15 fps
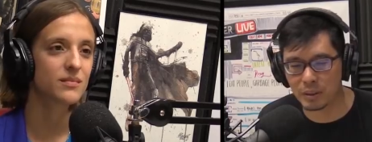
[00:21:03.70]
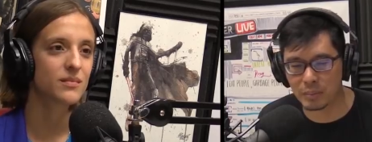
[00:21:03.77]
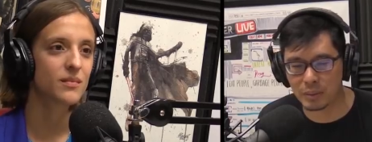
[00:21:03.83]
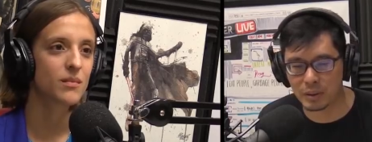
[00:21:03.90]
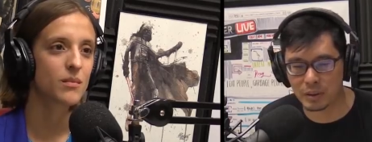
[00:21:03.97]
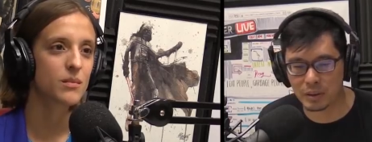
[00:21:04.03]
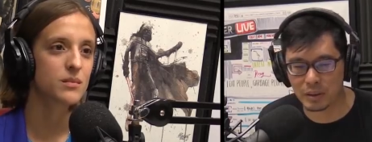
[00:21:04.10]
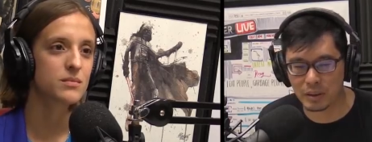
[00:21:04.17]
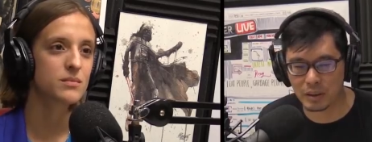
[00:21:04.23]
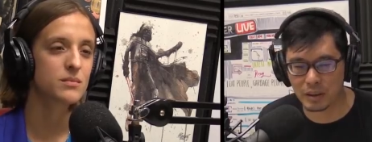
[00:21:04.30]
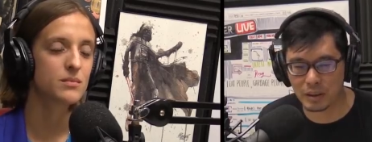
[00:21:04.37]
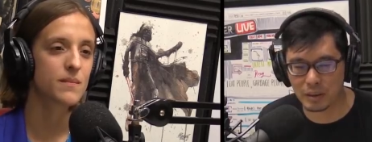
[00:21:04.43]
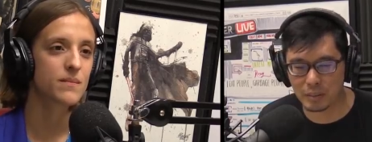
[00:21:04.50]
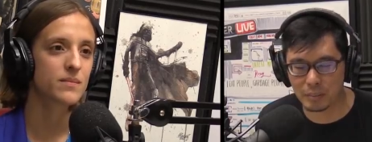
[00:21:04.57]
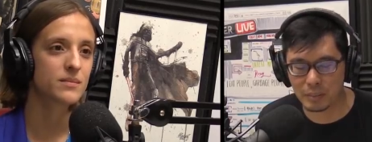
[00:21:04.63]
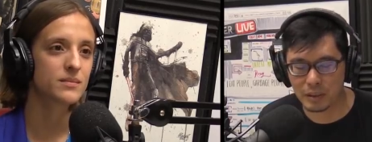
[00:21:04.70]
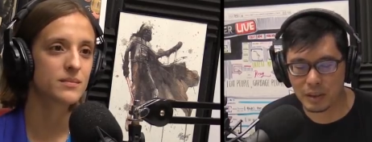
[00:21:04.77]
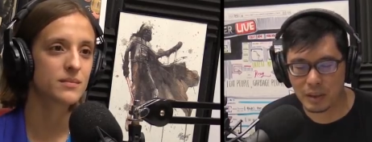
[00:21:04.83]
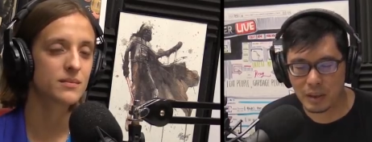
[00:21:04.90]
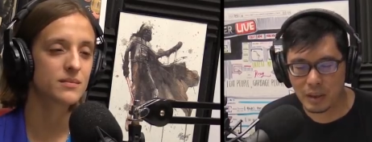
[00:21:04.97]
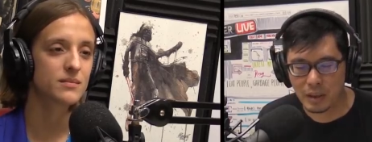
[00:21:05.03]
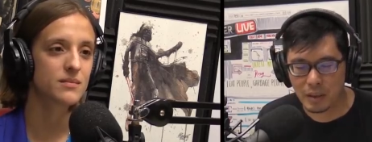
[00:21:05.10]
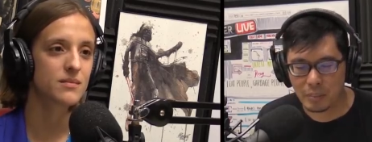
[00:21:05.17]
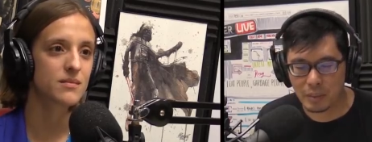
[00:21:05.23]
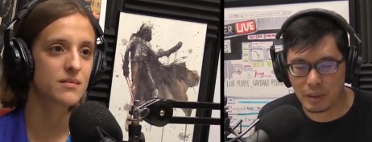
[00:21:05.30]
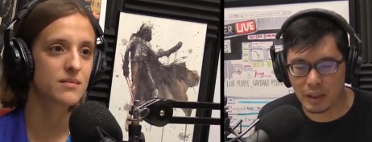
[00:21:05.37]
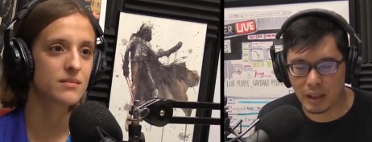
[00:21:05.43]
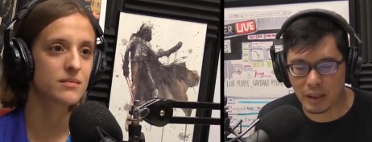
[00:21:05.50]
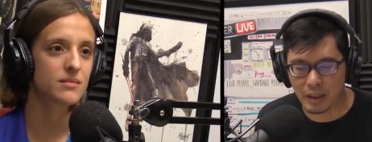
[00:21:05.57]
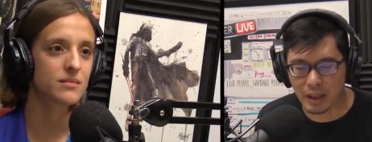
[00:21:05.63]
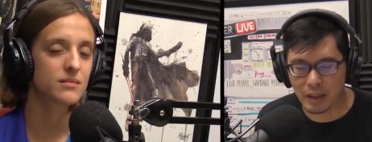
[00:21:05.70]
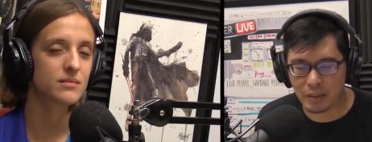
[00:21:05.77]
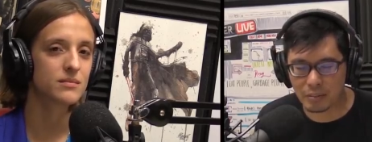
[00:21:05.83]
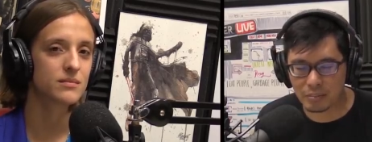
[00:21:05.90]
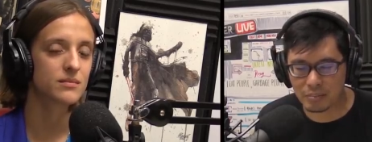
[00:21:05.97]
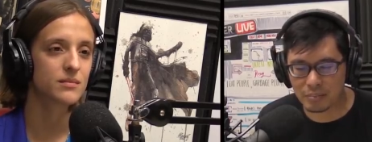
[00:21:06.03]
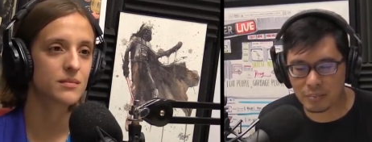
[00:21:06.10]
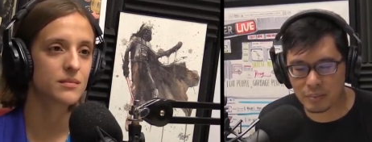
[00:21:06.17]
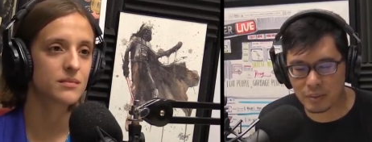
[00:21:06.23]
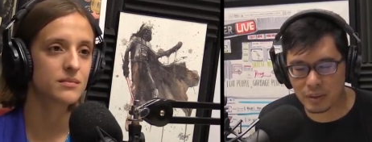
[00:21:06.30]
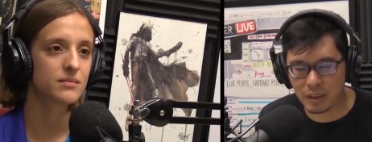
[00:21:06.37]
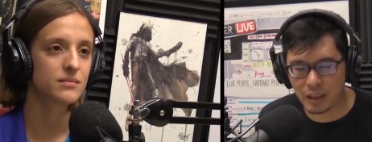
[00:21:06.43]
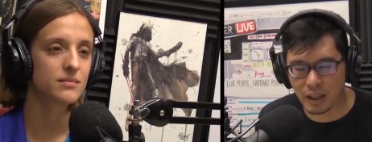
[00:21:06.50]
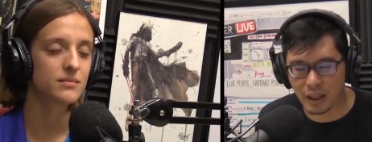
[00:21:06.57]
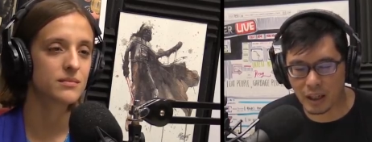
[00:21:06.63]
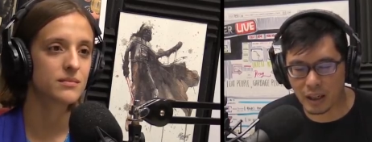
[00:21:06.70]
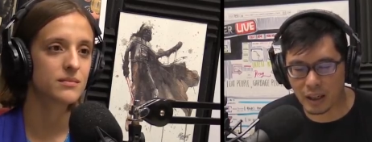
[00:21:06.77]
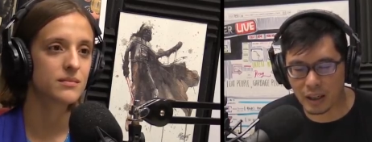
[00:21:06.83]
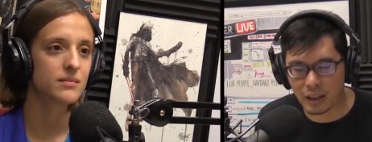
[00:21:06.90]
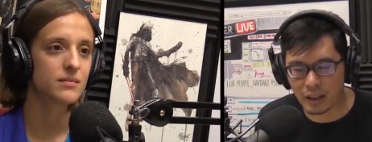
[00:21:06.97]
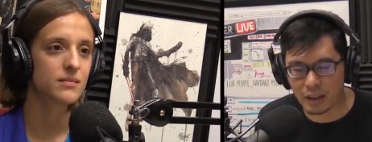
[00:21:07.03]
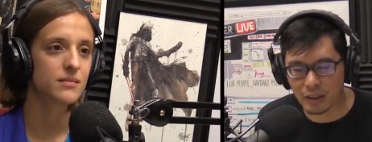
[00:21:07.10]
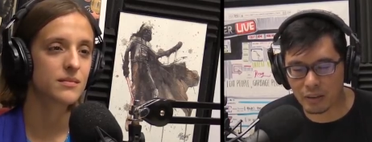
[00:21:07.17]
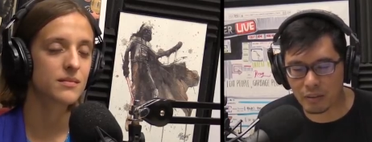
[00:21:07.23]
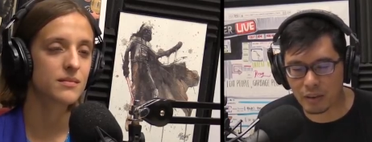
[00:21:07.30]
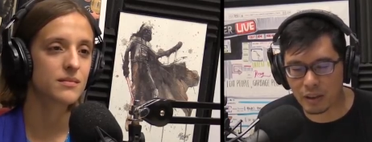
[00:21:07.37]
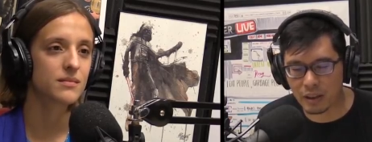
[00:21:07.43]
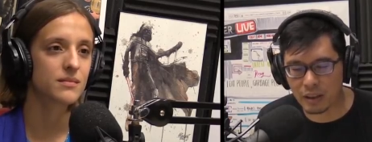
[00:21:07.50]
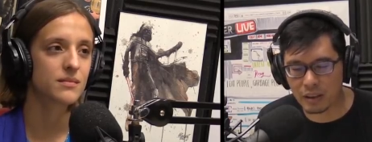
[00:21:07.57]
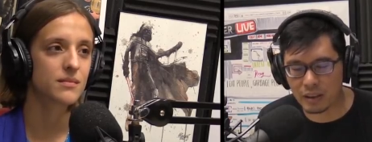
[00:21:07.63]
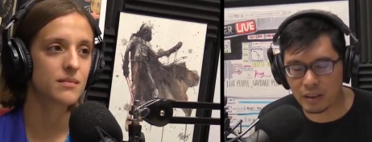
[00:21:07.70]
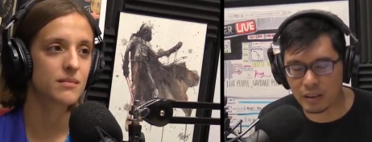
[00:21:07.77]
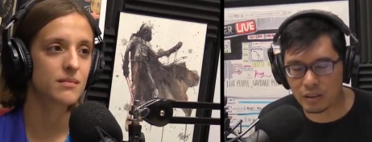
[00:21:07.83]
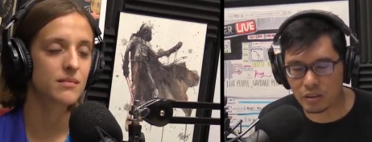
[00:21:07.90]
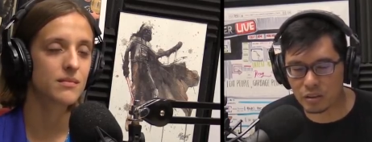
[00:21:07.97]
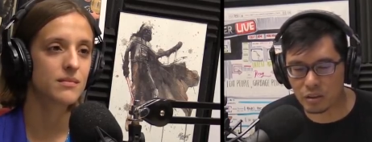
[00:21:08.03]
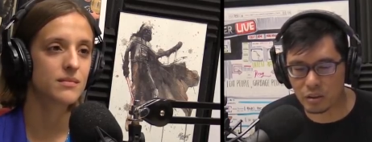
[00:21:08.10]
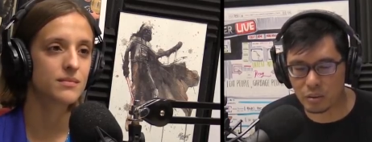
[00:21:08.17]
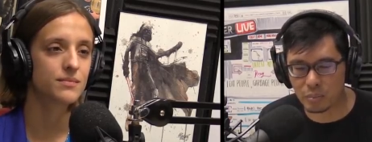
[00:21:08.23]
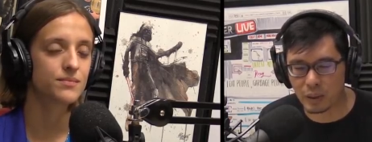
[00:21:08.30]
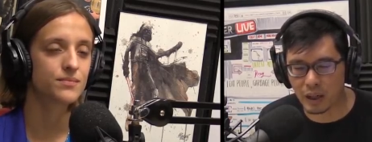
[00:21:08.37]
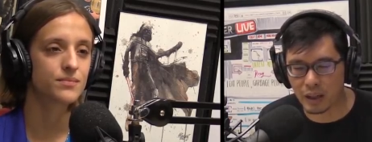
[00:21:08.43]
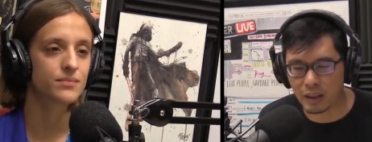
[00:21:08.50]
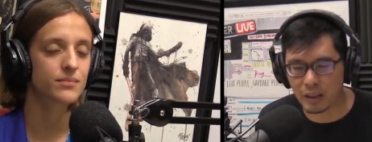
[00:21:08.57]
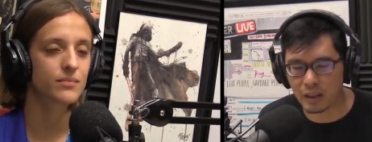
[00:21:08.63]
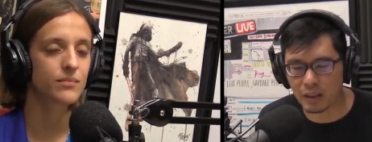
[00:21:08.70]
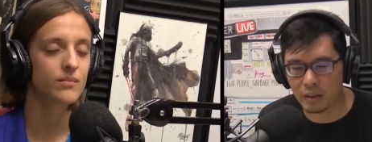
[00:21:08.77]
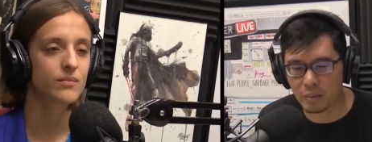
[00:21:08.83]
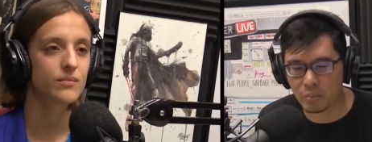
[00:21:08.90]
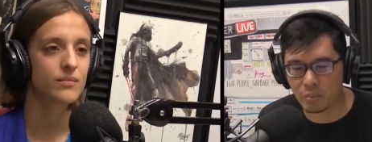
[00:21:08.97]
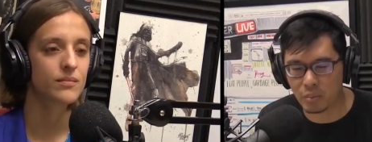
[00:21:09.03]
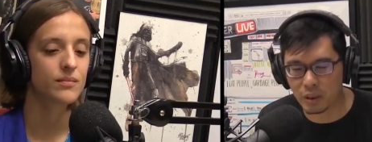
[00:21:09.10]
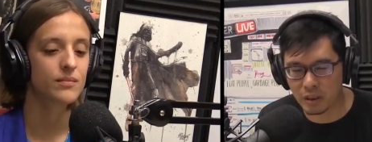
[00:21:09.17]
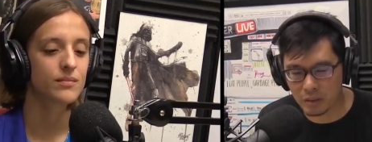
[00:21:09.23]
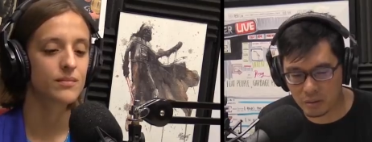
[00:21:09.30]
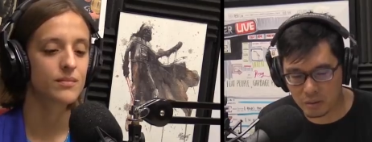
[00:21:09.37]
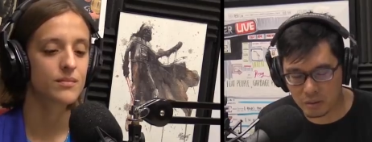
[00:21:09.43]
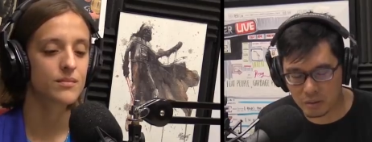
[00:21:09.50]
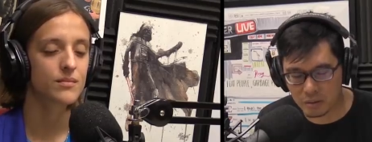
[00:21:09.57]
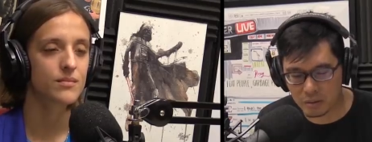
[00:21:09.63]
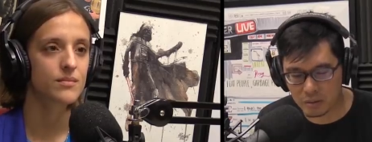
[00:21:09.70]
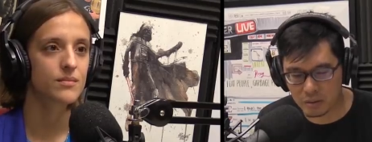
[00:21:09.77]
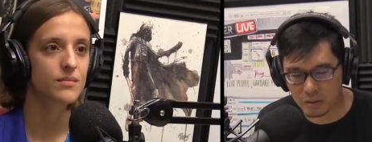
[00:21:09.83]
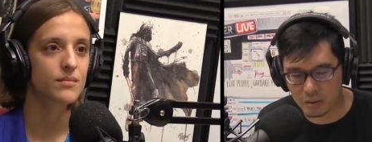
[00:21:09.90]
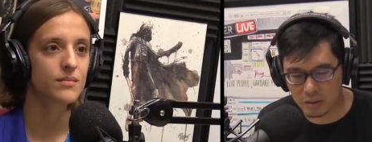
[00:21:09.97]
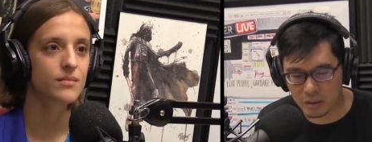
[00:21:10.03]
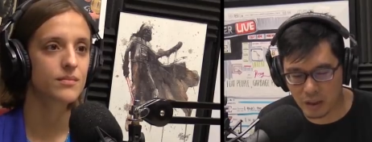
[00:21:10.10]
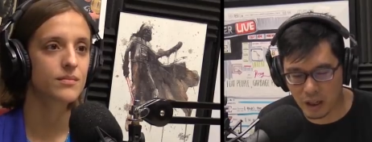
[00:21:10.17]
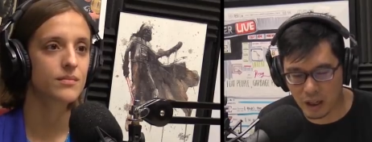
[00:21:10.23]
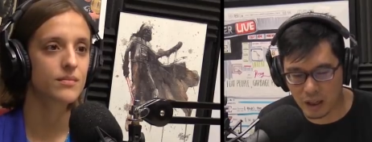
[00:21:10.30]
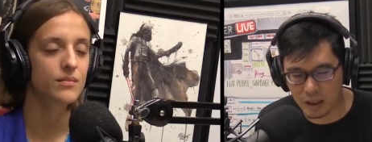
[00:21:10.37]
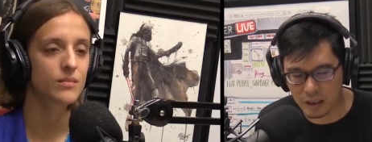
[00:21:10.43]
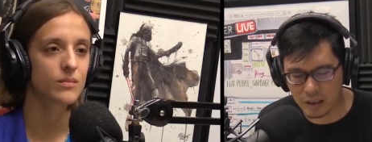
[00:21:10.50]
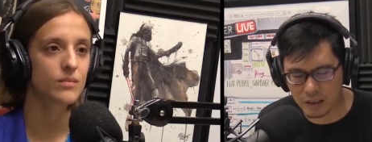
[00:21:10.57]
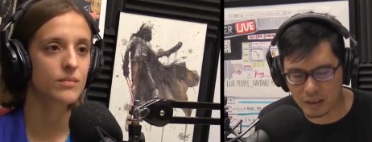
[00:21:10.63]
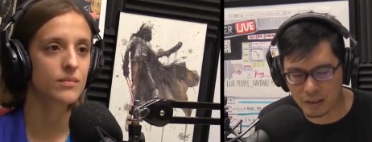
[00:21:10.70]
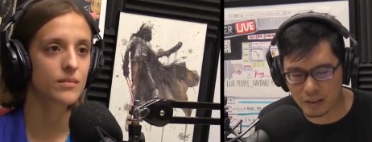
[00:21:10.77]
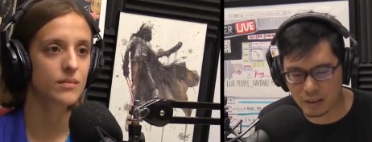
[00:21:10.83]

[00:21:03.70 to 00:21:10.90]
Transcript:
Speaker 1: pretty much. Um, but yeah, I don't. Yeah, I don't think he needs to, but I think he will died.